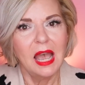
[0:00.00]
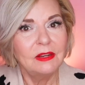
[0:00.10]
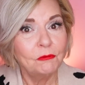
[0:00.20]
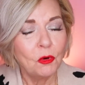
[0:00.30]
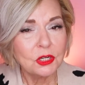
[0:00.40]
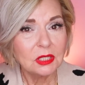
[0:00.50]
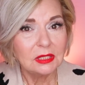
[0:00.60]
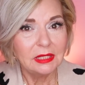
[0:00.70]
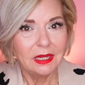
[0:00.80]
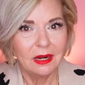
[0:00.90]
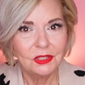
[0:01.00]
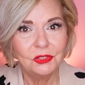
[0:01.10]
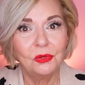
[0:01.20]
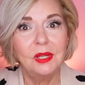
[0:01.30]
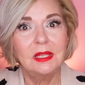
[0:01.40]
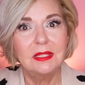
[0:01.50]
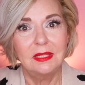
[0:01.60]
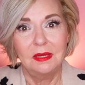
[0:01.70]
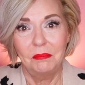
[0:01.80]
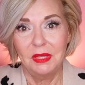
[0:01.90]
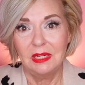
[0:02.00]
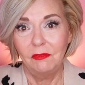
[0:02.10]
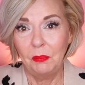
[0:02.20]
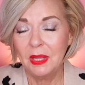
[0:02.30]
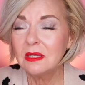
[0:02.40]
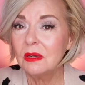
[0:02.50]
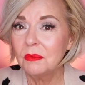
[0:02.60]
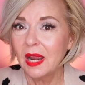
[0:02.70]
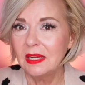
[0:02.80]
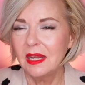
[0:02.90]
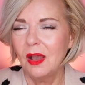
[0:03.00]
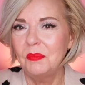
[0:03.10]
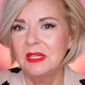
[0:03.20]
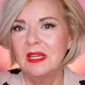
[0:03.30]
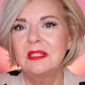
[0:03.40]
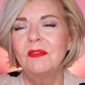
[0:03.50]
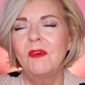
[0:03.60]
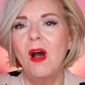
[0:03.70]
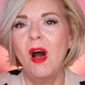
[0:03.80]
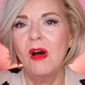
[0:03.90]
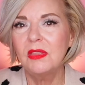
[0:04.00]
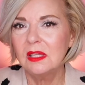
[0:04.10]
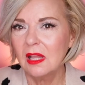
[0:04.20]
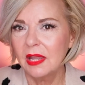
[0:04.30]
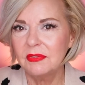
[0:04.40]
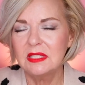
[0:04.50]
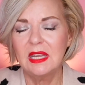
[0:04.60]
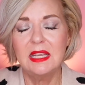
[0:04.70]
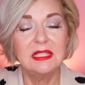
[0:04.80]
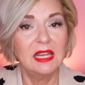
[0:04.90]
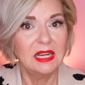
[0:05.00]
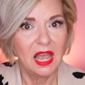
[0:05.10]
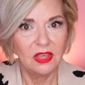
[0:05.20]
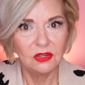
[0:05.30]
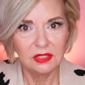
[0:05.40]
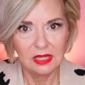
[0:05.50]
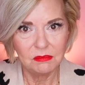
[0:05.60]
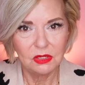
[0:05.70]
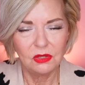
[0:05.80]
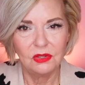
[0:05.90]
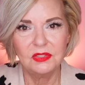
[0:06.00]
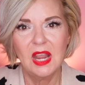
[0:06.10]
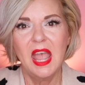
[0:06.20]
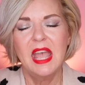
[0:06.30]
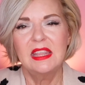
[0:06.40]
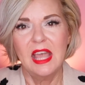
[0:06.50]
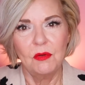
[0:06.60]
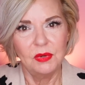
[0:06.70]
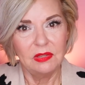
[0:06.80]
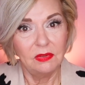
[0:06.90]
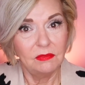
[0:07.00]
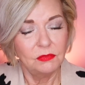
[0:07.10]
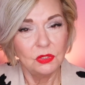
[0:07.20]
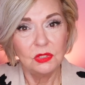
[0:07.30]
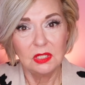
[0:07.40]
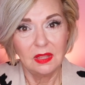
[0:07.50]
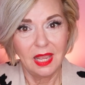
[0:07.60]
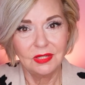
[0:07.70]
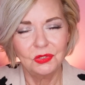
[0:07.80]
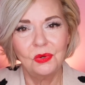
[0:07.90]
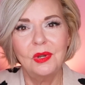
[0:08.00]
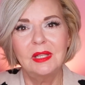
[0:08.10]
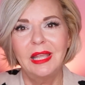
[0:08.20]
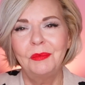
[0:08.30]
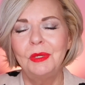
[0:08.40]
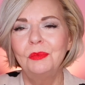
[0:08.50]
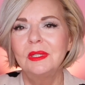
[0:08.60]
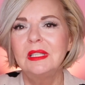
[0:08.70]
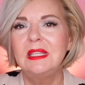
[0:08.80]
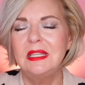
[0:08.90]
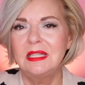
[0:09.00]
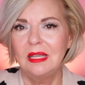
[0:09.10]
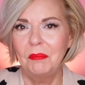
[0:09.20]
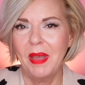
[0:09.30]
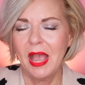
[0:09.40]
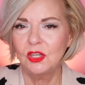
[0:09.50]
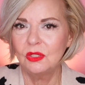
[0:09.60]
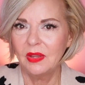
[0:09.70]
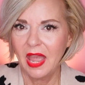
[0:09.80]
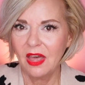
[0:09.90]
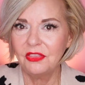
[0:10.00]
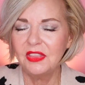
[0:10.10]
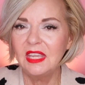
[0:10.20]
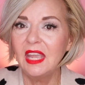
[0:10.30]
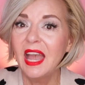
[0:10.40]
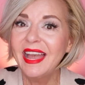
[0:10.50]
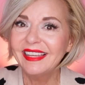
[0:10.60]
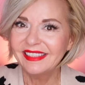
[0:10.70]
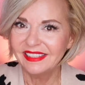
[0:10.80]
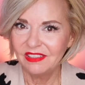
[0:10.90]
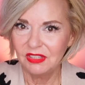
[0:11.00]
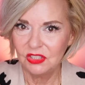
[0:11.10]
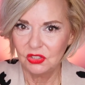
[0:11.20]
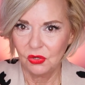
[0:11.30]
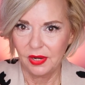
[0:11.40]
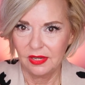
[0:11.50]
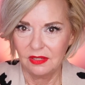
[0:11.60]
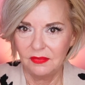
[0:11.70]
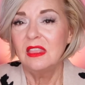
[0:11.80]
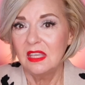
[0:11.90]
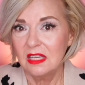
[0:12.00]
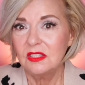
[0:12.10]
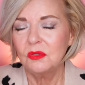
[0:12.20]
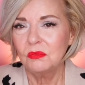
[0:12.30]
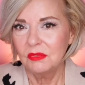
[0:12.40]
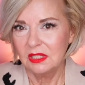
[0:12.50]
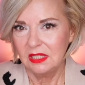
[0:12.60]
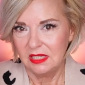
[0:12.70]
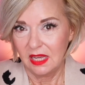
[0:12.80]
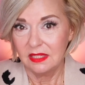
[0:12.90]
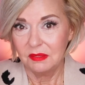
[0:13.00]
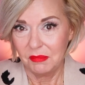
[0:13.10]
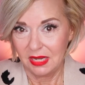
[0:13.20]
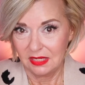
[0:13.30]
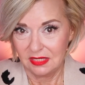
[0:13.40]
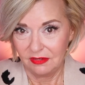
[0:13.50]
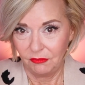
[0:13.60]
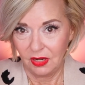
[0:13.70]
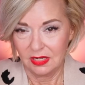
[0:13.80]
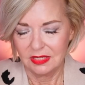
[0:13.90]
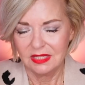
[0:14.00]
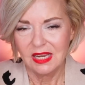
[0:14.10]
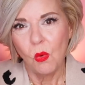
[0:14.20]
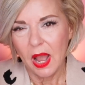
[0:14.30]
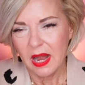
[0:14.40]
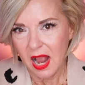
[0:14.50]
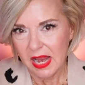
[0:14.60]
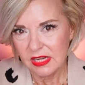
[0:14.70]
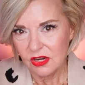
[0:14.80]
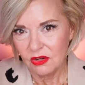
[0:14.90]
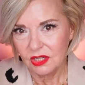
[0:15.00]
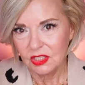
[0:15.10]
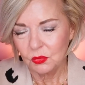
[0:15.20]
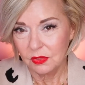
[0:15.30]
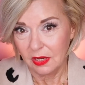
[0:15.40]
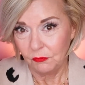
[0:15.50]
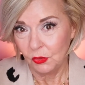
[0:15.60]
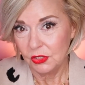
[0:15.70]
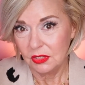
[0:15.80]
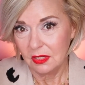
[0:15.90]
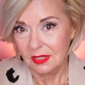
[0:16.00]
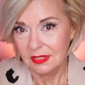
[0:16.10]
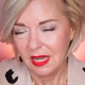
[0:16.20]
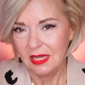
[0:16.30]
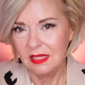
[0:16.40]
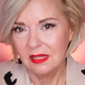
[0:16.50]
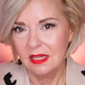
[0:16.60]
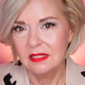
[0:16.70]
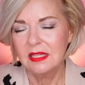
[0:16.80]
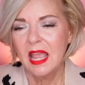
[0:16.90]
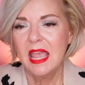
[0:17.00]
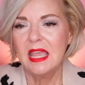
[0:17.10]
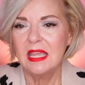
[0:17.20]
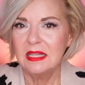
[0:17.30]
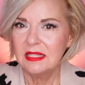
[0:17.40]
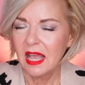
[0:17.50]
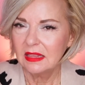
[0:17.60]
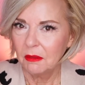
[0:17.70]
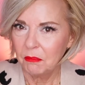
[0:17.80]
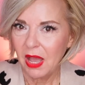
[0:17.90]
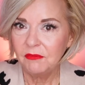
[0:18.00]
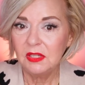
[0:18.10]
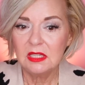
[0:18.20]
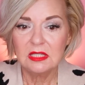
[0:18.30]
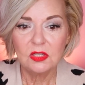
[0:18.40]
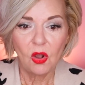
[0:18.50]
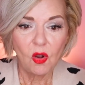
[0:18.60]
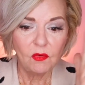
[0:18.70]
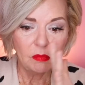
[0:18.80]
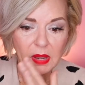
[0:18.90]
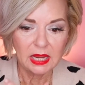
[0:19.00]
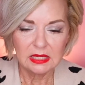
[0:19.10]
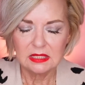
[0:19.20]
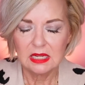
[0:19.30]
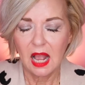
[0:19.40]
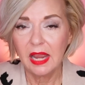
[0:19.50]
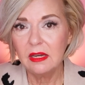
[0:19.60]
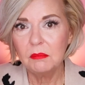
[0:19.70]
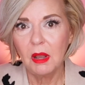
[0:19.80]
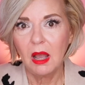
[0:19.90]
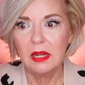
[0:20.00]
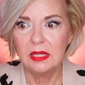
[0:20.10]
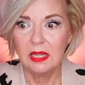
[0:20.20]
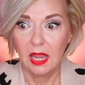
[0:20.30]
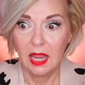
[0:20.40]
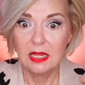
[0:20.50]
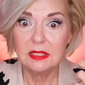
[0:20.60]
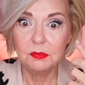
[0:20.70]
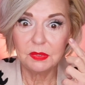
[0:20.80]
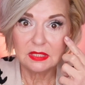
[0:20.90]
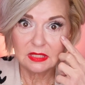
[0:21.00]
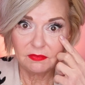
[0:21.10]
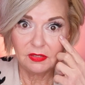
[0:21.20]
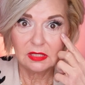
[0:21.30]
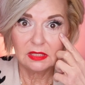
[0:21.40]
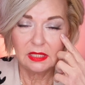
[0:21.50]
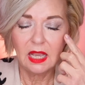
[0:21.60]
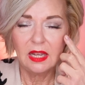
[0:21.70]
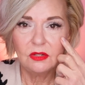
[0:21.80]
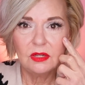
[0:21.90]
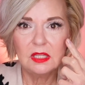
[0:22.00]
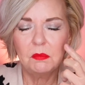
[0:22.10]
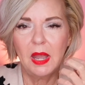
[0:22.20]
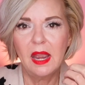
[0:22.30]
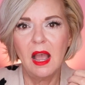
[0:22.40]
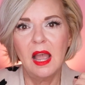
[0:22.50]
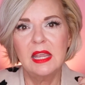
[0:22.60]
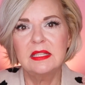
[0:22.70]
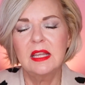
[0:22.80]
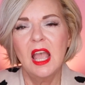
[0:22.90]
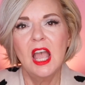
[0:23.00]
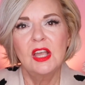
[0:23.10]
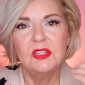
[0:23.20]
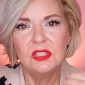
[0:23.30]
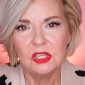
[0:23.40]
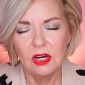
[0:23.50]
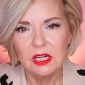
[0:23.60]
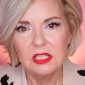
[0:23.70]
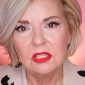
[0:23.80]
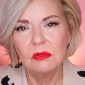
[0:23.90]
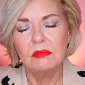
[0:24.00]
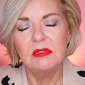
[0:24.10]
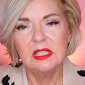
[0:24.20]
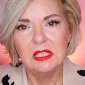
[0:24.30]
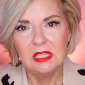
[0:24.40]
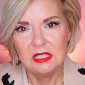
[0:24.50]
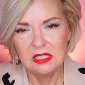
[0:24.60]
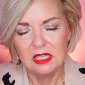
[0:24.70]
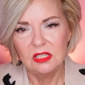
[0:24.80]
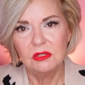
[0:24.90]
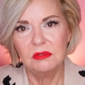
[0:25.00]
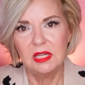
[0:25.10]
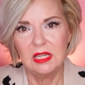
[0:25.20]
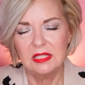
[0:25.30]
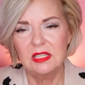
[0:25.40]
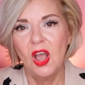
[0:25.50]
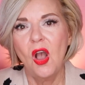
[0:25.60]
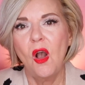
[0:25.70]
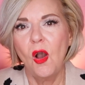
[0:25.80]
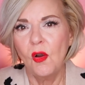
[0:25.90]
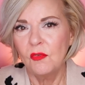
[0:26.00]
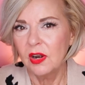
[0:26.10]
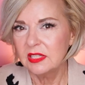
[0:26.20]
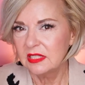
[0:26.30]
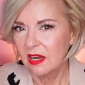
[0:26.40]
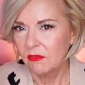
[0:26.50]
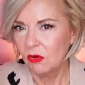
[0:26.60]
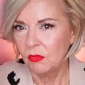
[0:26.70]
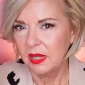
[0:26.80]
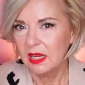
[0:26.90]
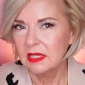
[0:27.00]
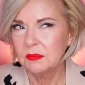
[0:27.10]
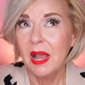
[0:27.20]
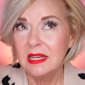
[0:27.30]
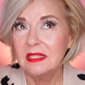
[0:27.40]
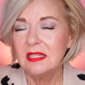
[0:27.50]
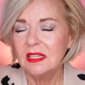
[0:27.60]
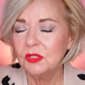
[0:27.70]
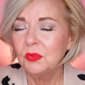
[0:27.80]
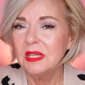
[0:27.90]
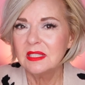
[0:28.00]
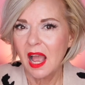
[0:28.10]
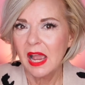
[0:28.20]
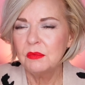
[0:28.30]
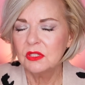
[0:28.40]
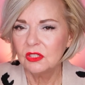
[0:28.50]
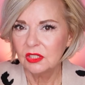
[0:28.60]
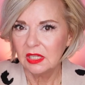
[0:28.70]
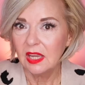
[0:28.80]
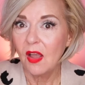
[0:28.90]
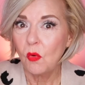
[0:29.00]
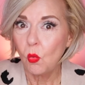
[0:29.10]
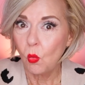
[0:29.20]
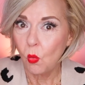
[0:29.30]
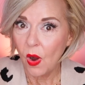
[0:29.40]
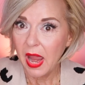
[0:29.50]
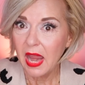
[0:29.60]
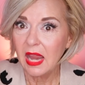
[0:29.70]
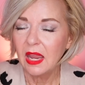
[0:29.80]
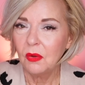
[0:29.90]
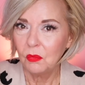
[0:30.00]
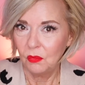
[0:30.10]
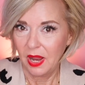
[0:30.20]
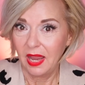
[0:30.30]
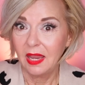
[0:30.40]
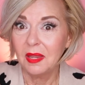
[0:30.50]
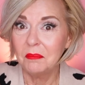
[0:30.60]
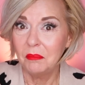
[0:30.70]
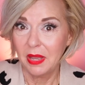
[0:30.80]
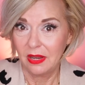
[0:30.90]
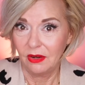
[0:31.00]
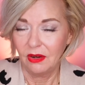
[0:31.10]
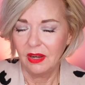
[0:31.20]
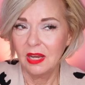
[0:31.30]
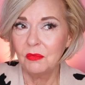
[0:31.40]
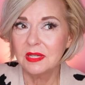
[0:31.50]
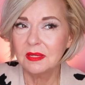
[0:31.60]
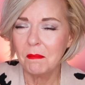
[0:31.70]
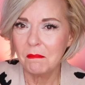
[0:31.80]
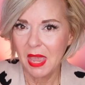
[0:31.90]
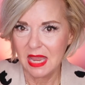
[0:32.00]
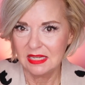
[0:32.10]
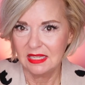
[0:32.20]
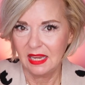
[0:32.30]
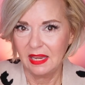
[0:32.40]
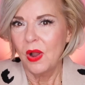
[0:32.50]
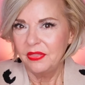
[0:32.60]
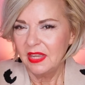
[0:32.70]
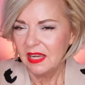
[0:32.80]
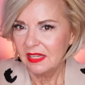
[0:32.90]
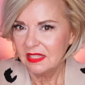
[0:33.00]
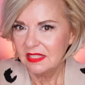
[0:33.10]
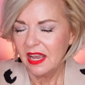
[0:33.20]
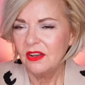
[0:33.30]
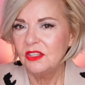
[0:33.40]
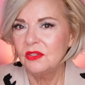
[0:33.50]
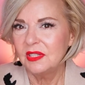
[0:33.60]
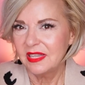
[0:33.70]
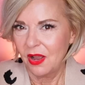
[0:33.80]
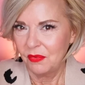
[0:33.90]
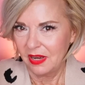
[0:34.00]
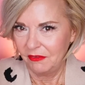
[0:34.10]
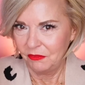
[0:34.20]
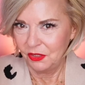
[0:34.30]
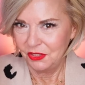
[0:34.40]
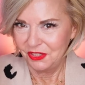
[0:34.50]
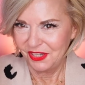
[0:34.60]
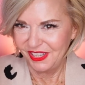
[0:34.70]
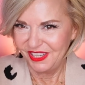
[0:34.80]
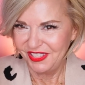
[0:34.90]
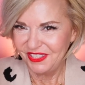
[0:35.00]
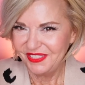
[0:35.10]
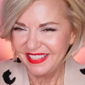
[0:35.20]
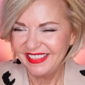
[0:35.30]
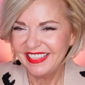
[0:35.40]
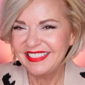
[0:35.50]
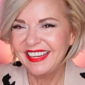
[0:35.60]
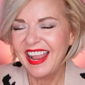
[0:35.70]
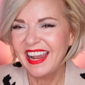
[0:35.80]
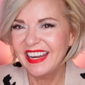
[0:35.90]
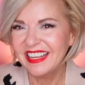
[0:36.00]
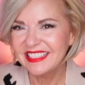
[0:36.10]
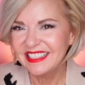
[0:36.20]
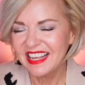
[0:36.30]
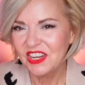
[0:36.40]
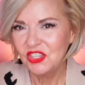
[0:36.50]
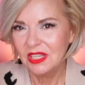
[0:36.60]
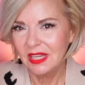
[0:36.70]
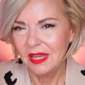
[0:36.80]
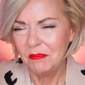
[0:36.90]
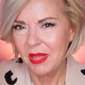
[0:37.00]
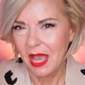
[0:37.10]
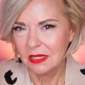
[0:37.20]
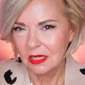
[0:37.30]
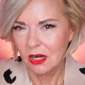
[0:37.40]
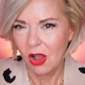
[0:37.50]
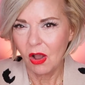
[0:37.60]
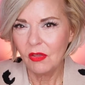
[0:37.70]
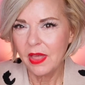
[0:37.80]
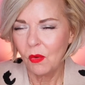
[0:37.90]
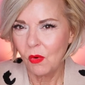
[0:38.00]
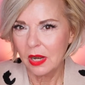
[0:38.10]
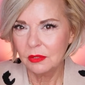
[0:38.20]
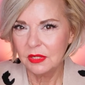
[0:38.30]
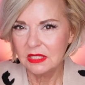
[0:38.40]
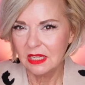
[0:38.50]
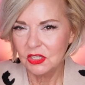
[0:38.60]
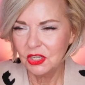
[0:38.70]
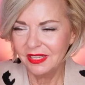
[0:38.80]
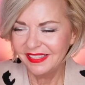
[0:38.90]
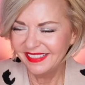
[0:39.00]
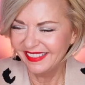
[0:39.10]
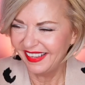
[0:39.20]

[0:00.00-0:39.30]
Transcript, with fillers: Unfortunately, our soil is in a bit of a pickle right now because of all the glyphosates and other chemicals that we've infused in that soil, and we really need to get back to healthy, living soil. This really does make a difference. What I noticed when I first started taking this is that the puffiness over my entire body and specifically underneath my eyes started to really decrease over several weeks. By six weeks, I was looking way, way better. It was amazing. One thing I can tell you is that when I first started using this, it had such an impact on all that water retention.